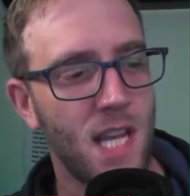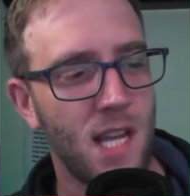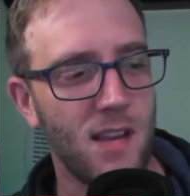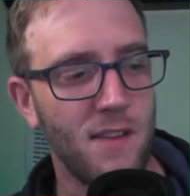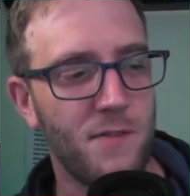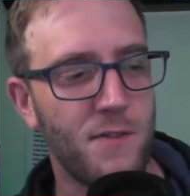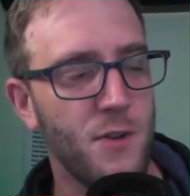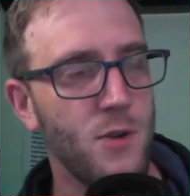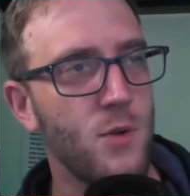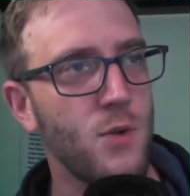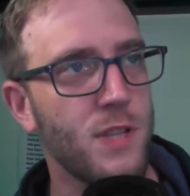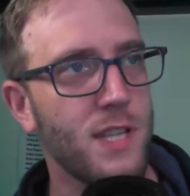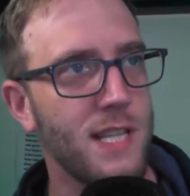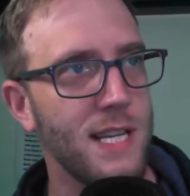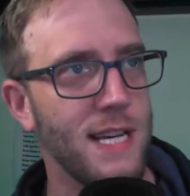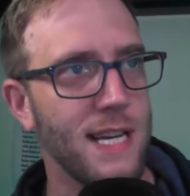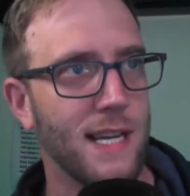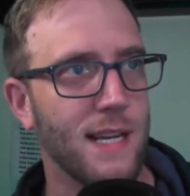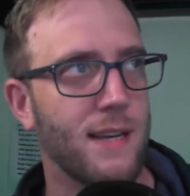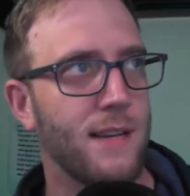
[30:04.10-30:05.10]
If you
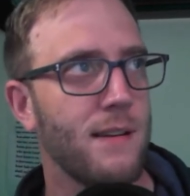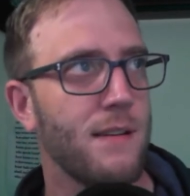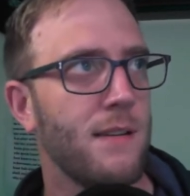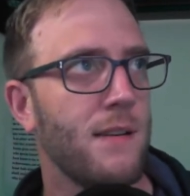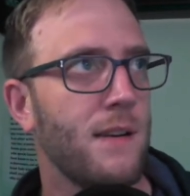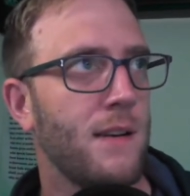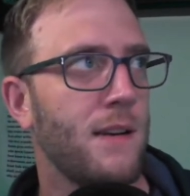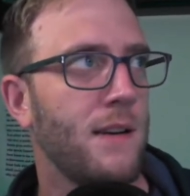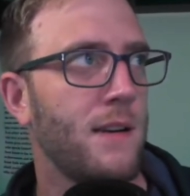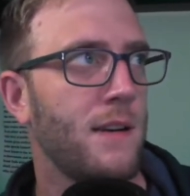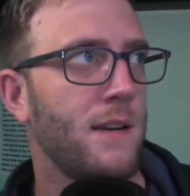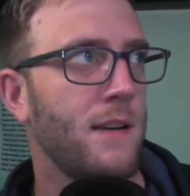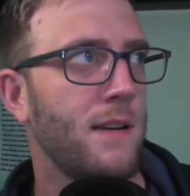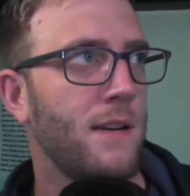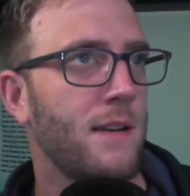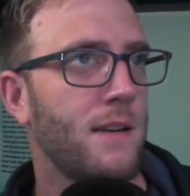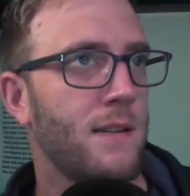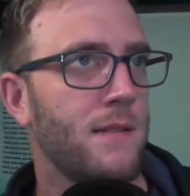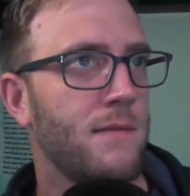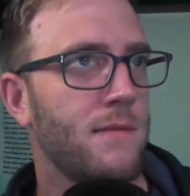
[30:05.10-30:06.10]
think
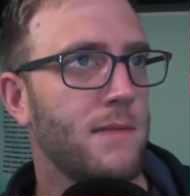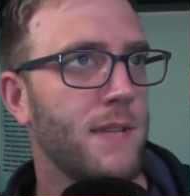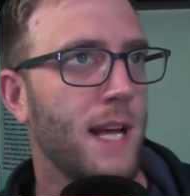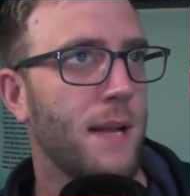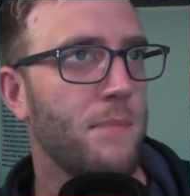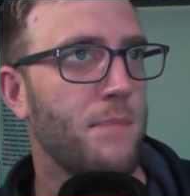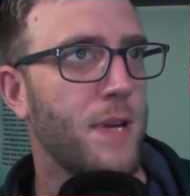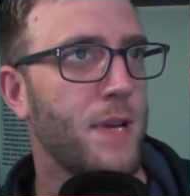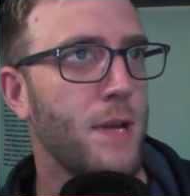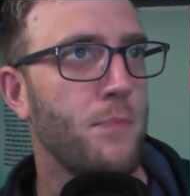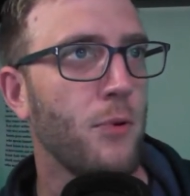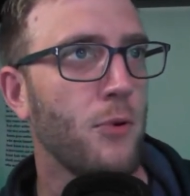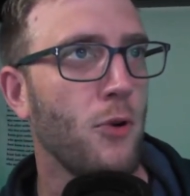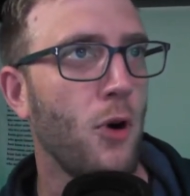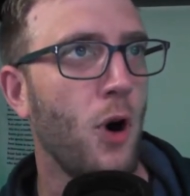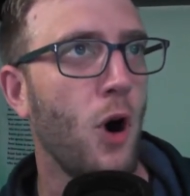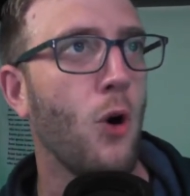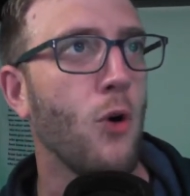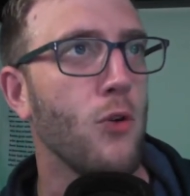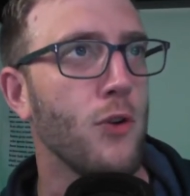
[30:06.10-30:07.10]
that
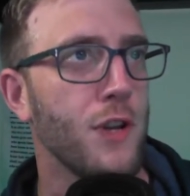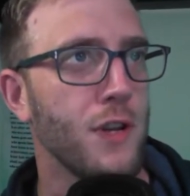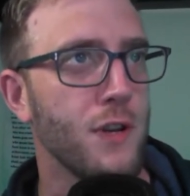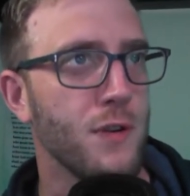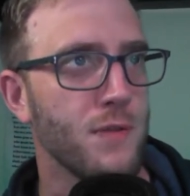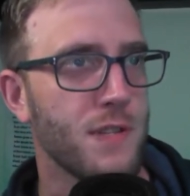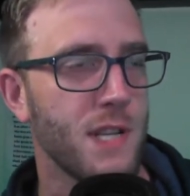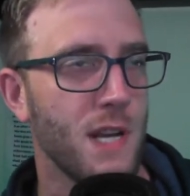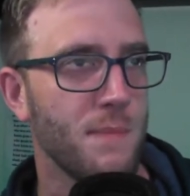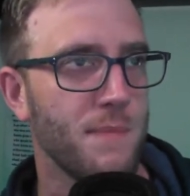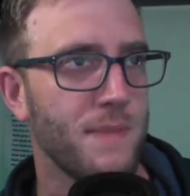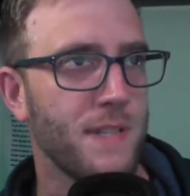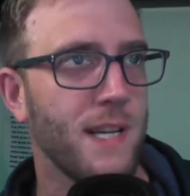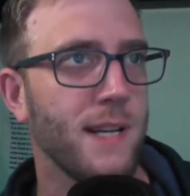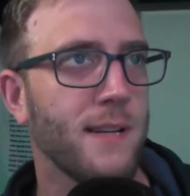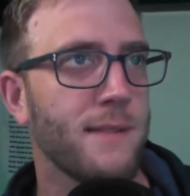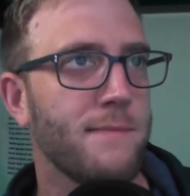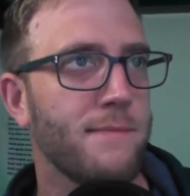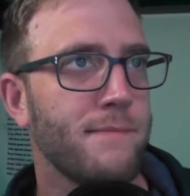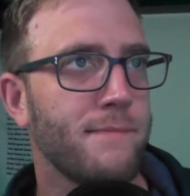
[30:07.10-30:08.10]
people owe you
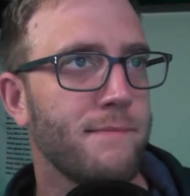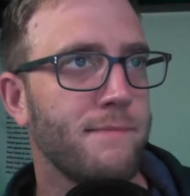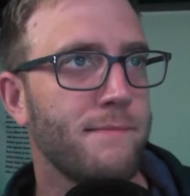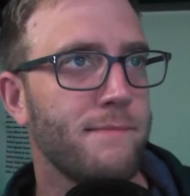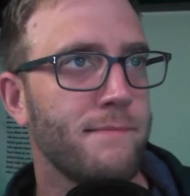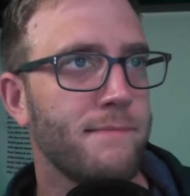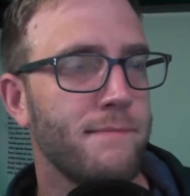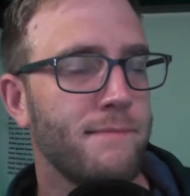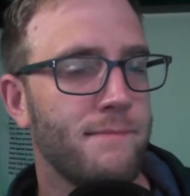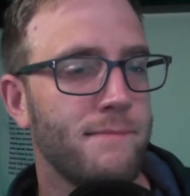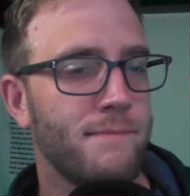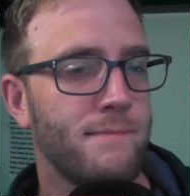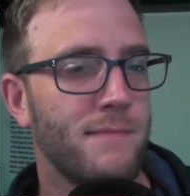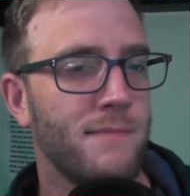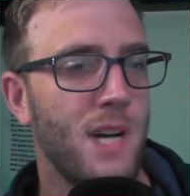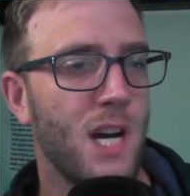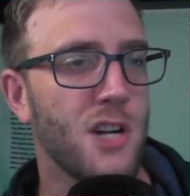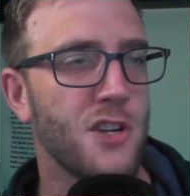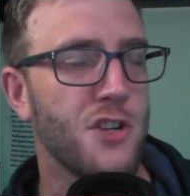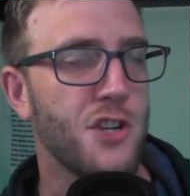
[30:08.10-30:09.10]
something,
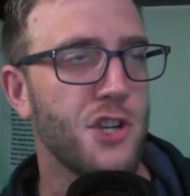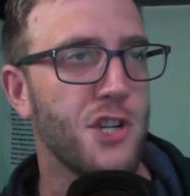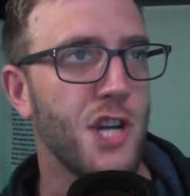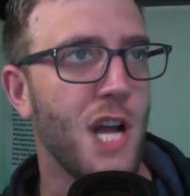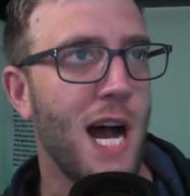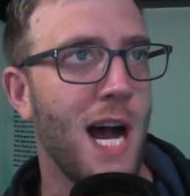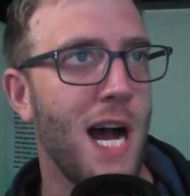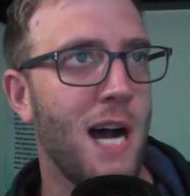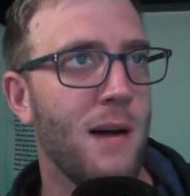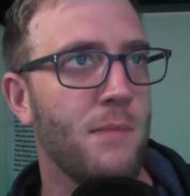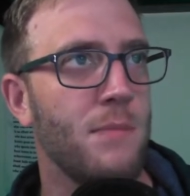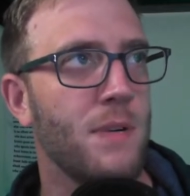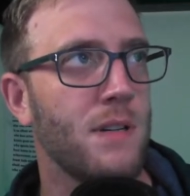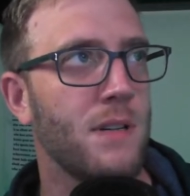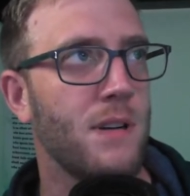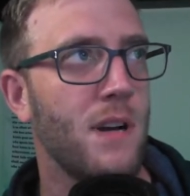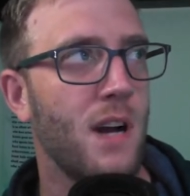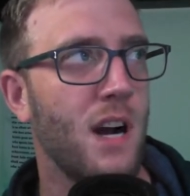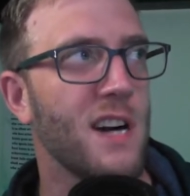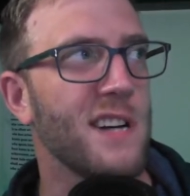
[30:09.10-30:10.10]
a job,
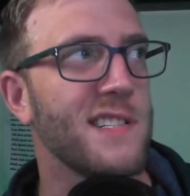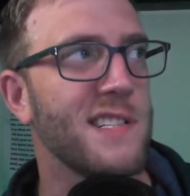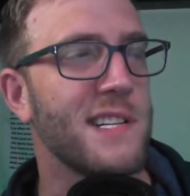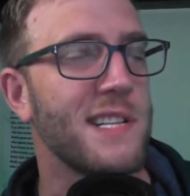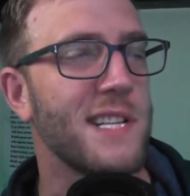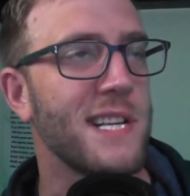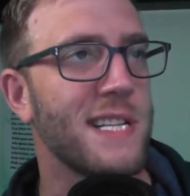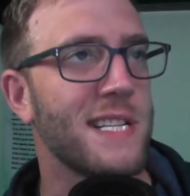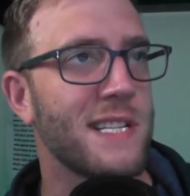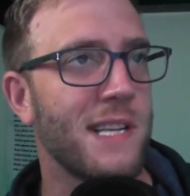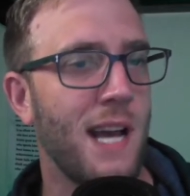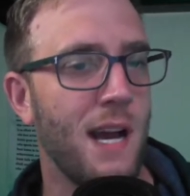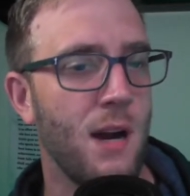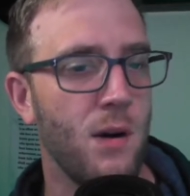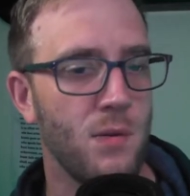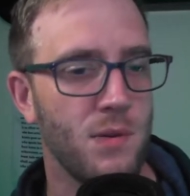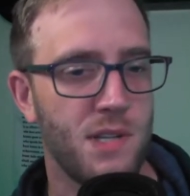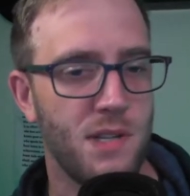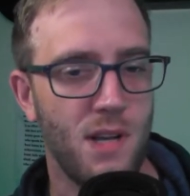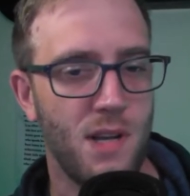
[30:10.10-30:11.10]
a
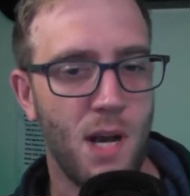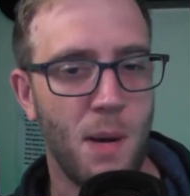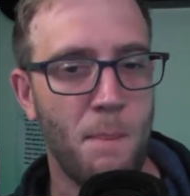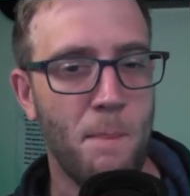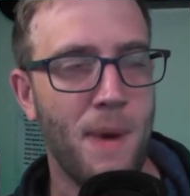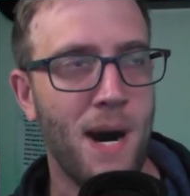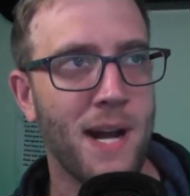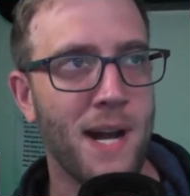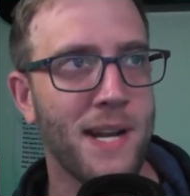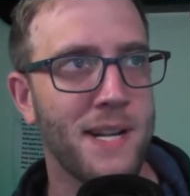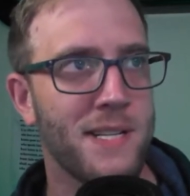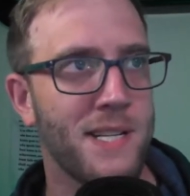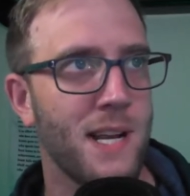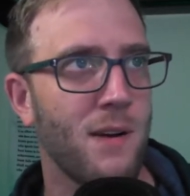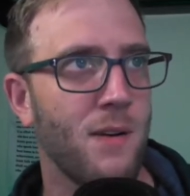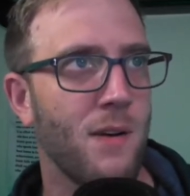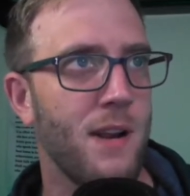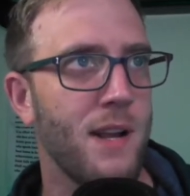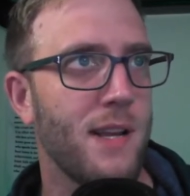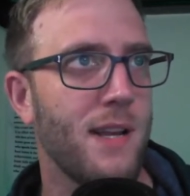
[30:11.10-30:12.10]
discount, a
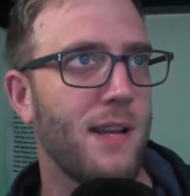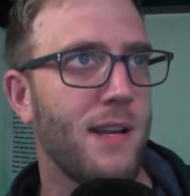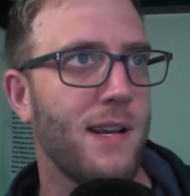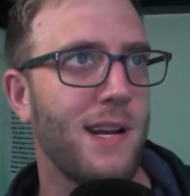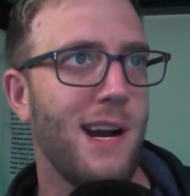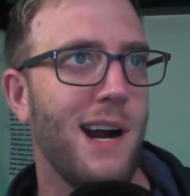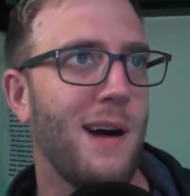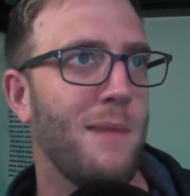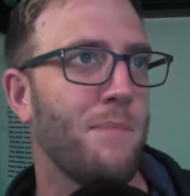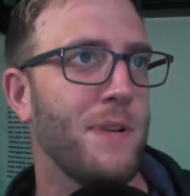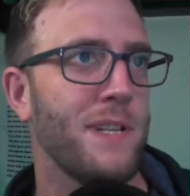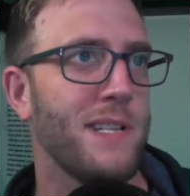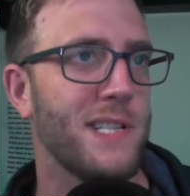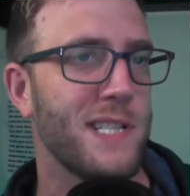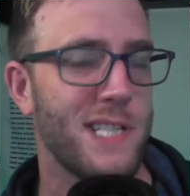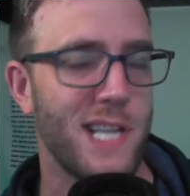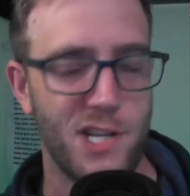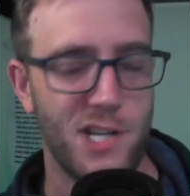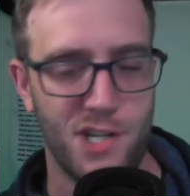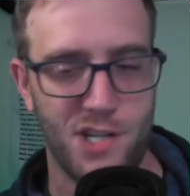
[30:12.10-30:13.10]
monetary
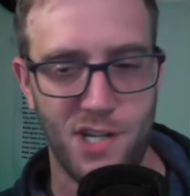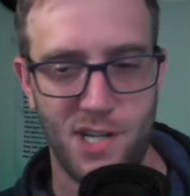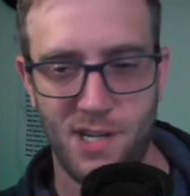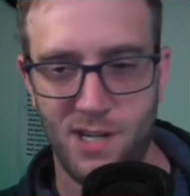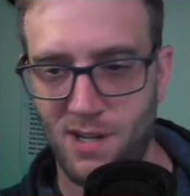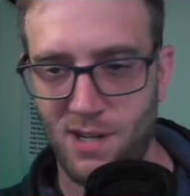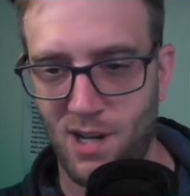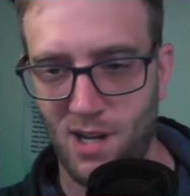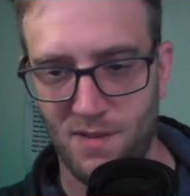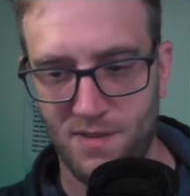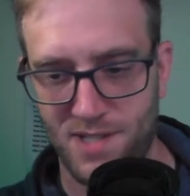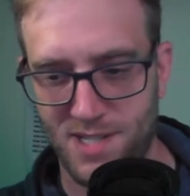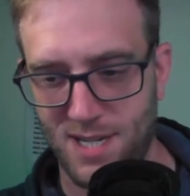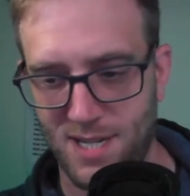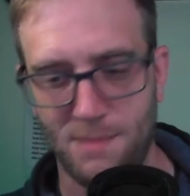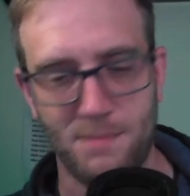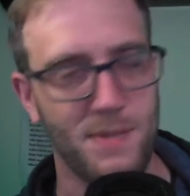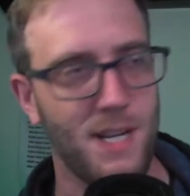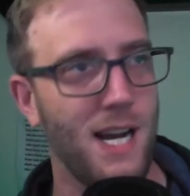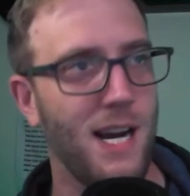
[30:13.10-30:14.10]
compensation of
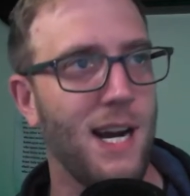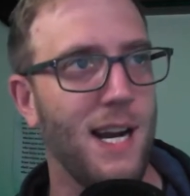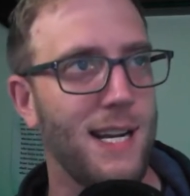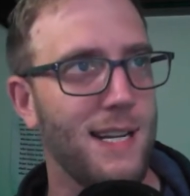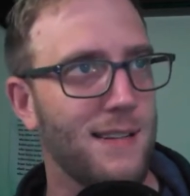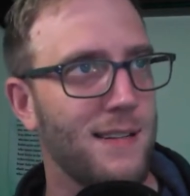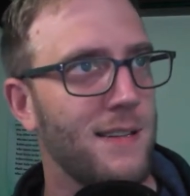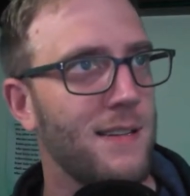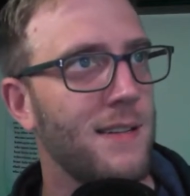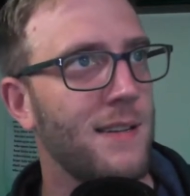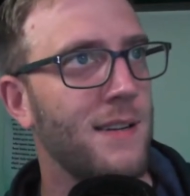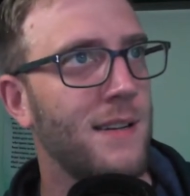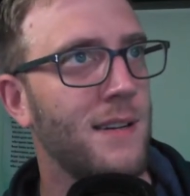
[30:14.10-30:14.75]
some kind,